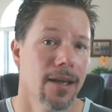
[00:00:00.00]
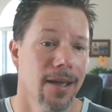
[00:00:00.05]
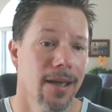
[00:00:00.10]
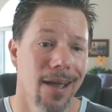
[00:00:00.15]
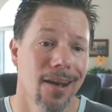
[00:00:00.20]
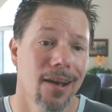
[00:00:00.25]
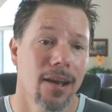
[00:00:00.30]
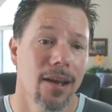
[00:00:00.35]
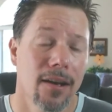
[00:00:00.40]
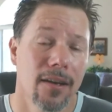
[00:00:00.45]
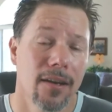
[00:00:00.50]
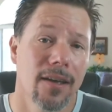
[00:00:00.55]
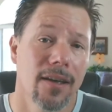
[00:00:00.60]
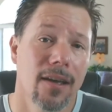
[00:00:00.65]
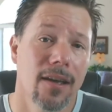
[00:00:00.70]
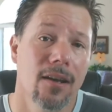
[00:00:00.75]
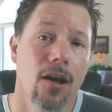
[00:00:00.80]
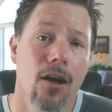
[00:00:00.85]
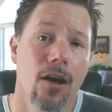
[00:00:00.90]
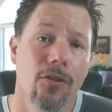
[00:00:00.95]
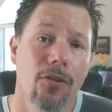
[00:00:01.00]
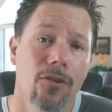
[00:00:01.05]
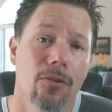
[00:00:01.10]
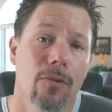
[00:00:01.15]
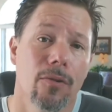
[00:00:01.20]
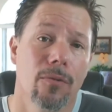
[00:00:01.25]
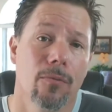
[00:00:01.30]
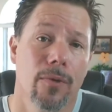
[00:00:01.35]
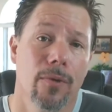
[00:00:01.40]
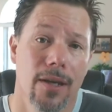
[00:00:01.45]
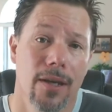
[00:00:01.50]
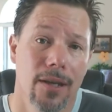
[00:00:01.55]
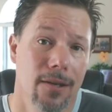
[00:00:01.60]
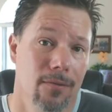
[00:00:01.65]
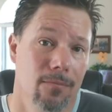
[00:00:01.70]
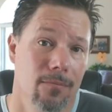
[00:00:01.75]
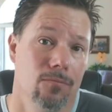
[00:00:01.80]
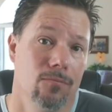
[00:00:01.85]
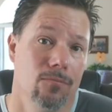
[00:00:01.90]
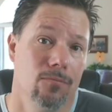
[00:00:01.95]
And, and again, also when we,
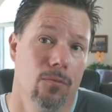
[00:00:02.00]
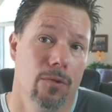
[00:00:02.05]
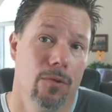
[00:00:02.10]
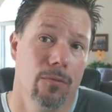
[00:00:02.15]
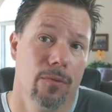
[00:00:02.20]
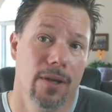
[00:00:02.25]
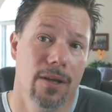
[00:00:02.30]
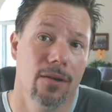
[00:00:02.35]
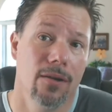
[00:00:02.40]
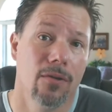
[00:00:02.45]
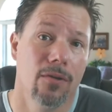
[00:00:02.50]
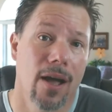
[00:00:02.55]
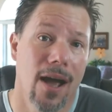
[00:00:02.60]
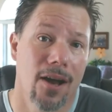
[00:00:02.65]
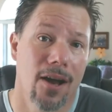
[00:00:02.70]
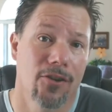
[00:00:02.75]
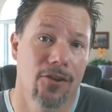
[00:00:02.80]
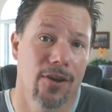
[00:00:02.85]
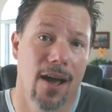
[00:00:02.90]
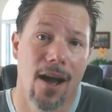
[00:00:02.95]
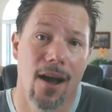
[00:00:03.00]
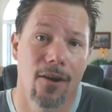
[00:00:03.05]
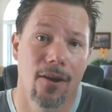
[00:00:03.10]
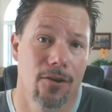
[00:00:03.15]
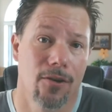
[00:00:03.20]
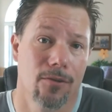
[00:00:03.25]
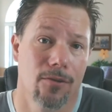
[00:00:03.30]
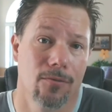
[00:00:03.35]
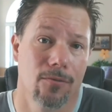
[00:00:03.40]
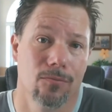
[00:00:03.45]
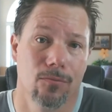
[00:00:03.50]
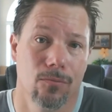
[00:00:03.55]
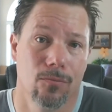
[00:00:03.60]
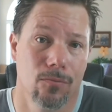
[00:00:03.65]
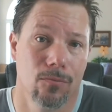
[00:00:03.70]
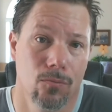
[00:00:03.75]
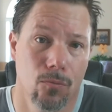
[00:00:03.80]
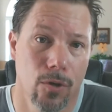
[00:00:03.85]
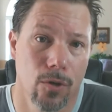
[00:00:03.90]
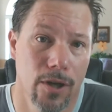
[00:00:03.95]
when we lash out or
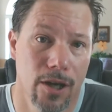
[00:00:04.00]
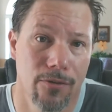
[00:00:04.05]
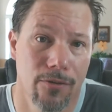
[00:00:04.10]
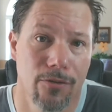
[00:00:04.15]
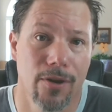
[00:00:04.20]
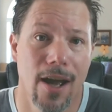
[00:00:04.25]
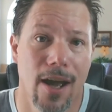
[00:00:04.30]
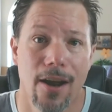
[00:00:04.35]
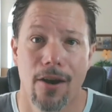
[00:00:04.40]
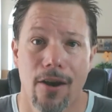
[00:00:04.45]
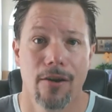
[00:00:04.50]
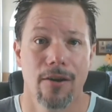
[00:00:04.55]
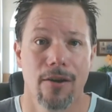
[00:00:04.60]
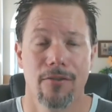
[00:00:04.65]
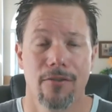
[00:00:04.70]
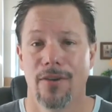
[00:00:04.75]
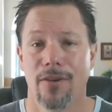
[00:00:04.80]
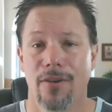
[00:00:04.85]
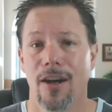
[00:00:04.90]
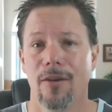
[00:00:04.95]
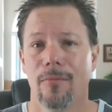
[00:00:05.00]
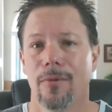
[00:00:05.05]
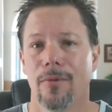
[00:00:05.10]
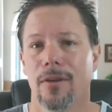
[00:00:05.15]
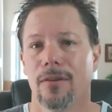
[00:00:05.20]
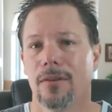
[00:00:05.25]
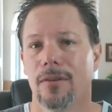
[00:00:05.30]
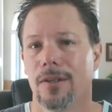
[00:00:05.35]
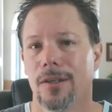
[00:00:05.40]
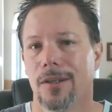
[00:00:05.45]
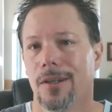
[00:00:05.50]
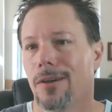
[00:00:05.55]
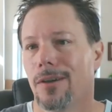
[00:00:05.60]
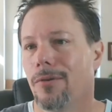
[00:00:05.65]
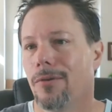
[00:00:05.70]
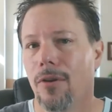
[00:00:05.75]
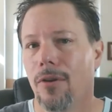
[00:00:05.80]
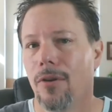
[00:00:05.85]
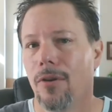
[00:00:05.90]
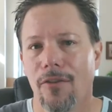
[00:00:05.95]
whatever at our environment,
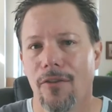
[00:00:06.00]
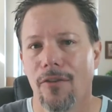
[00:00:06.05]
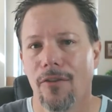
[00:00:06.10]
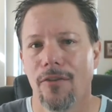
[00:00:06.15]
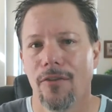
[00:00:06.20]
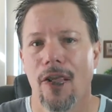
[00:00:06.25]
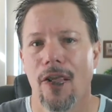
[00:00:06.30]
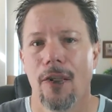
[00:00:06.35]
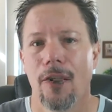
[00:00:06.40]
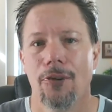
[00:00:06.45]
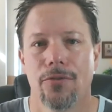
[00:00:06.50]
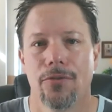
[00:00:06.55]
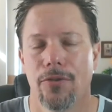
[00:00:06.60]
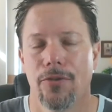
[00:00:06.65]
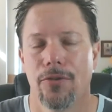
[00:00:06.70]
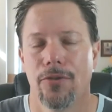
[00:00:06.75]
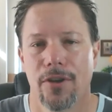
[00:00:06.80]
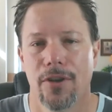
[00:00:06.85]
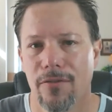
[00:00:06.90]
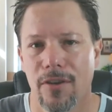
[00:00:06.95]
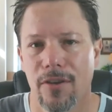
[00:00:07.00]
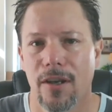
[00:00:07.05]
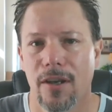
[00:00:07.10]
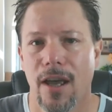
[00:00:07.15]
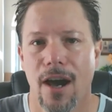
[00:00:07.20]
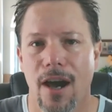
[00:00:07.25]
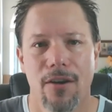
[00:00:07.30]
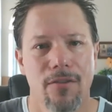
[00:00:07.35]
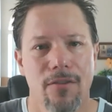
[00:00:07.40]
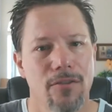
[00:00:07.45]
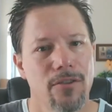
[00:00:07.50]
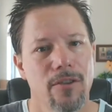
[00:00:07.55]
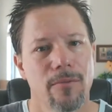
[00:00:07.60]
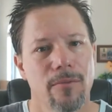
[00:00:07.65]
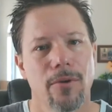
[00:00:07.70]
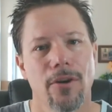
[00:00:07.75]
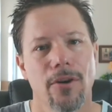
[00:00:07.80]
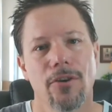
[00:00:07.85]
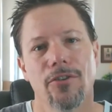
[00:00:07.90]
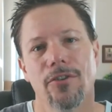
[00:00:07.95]
we're oftentimes forgiven. However, the
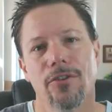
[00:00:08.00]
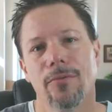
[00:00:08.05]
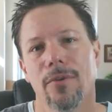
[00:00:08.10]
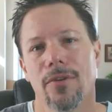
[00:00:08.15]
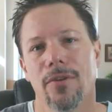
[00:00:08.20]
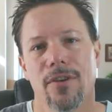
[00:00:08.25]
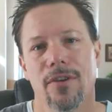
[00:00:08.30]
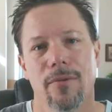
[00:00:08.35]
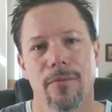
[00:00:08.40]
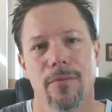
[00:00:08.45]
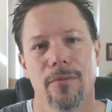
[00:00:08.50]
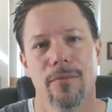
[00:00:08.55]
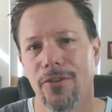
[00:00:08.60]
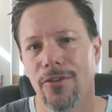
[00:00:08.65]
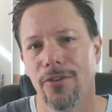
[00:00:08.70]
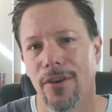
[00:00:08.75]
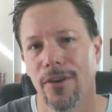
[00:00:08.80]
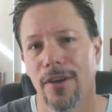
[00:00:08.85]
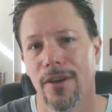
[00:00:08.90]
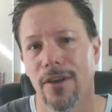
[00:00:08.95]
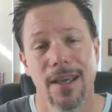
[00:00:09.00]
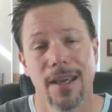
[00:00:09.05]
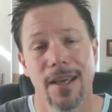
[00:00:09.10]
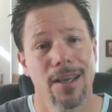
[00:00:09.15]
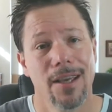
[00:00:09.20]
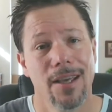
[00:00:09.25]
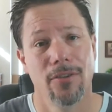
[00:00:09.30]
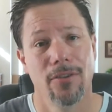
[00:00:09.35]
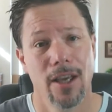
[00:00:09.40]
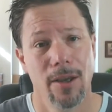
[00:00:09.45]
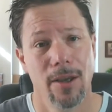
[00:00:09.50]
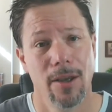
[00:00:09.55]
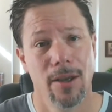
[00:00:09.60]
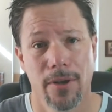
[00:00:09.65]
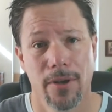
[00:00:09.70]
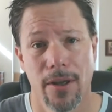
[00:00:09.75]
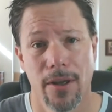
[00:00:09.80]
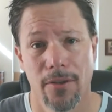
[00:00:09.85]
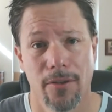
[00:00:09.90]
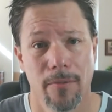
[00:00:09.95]
person with dementia is labeled
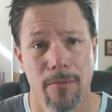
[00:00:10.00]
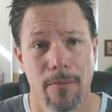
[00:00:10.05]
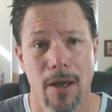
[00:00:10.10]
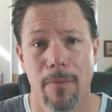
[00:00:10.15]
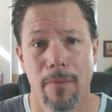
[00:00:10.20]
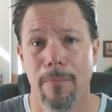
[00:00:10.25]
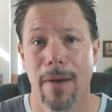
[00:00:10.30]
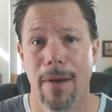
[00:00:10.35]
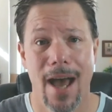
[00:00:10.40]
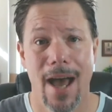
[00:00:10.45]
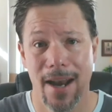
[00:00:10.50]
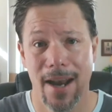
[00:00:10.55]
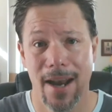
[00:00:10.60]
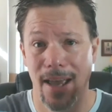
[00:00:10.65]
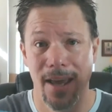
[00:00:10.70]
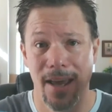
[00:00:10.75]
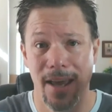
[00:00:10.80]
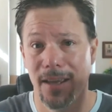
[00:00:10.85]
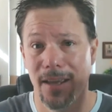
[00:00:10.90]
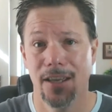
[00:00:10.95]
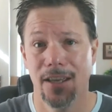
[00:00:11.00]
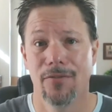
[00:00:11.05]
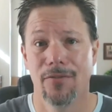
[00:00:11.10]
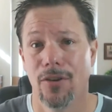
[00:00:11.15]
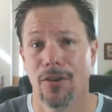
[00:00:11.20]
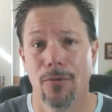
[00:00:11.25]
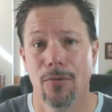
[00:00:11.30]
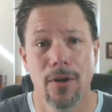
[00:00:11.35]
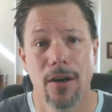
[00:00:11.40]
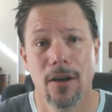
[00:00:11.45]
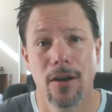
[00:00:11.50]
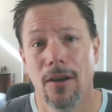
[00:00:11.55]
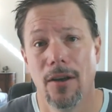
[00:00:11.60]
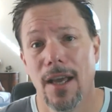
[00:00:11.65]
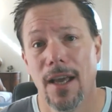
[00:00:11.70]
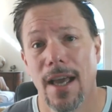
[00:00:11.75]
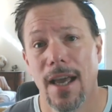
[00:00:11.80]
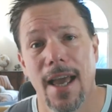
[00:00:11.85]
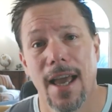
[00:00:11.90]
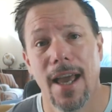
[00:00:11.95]
as a, a bad egg, if you will,
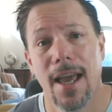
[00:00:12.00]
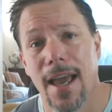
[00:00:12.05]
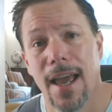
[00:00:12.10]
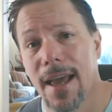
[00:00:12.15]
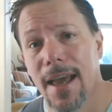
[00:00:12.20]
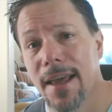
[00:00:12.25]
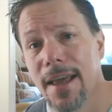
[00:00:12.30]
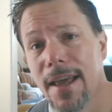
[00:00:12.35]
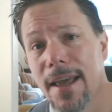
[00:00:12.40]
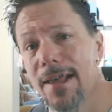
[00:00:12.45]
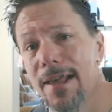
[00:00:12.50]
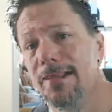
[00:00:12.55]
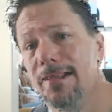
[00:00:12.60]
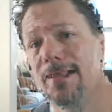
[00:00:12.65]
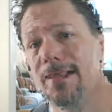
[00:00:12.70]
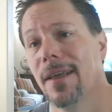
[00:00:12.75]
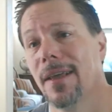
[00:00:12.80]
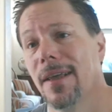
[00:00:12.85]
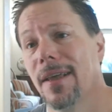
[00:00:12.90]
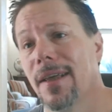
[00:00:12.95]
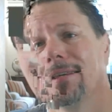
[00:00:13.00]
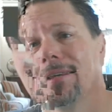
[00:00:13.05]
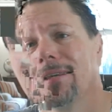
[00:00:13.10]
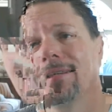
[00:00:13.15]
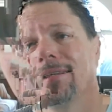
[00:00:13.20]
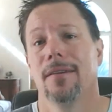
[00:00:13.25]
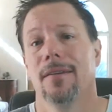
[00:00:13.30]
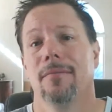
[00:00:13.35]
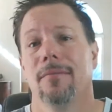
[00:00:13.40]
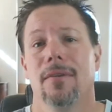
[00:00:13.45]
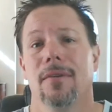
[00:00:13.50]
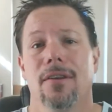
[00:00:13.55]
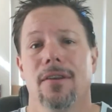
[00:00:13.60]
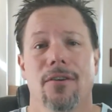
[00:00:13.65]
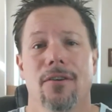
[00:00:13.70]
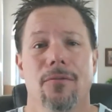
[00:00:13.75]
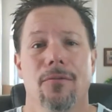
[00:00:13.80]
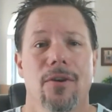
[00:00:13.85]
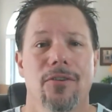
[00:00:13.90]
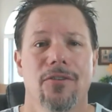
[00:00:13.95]
and and you
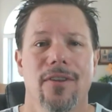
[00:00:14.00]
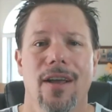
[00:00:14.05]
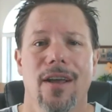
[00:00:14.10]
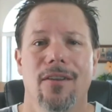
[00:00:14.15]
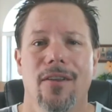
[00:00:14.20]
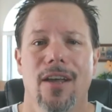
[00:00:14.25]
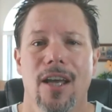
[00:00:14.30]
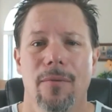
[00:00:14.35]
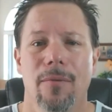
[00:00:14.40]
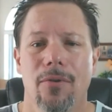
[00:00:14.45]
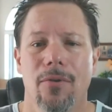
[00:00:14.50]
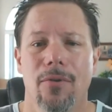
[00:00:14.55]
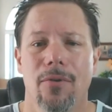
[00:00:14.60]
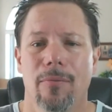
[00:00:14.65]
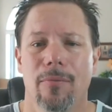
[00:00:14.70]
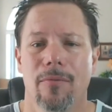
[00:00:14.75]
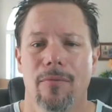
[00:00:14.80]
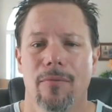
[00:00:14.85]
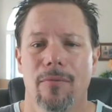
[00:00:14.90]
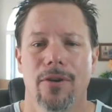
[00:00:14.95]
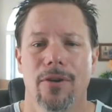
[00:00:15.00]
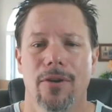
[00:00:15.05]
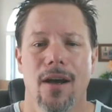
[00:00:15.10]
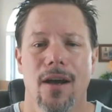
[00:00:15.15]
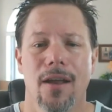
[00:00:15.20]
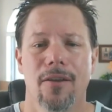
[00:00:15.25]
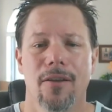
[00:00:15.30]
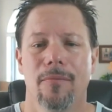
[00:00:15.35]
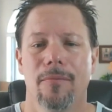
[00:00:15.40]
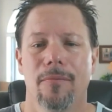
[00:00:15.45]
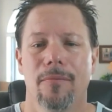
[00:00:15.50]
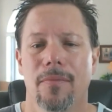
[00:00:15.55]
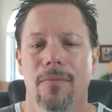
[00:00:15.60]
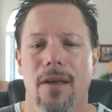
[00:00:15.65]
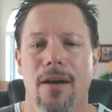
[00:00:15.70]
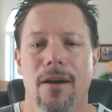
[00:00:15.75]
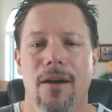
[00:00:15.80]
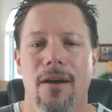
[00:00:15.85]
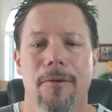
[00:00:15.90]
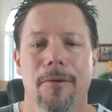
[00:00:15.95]
know, once that label's been put on them,
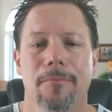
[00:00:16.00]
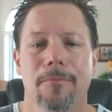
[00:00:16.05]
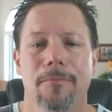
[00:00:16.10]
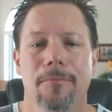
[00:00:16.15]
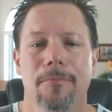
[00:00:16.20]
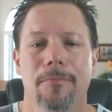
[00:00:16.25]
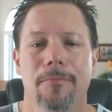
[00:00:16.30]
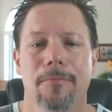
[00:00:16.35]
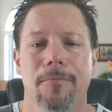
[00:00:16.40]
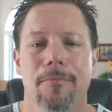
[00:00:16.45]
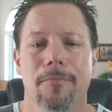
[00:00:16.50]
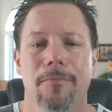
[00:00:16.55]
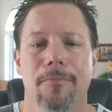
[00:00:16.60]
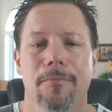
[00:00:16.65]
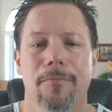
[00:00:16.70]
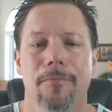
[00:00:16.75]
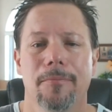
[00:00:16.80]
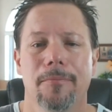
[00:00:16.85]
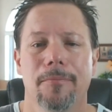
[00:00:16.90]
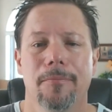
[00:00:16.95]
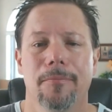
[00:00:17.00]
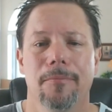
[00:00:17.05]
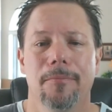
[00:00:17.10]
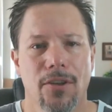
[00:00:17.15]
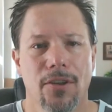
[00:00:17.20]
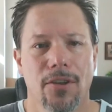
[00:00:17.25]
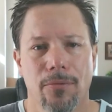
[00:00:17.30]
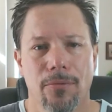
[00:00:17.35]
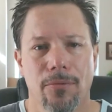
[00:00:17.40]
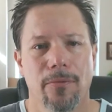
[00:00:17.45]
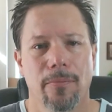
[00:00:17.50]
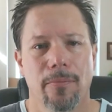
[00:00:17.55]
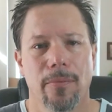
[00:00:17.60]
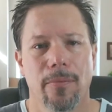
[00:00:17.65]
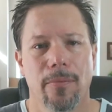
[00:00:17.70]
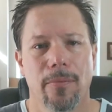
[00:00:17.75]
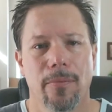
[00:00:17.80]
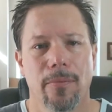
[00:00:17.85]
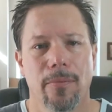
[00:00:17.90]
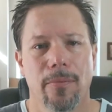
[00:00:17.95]
um, it's just it's a
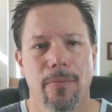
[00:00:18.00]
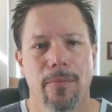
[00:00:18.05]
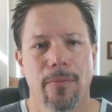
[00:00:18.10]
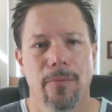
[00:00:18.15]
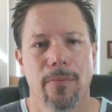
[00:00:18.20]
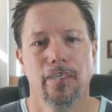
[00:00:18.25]
disrespectful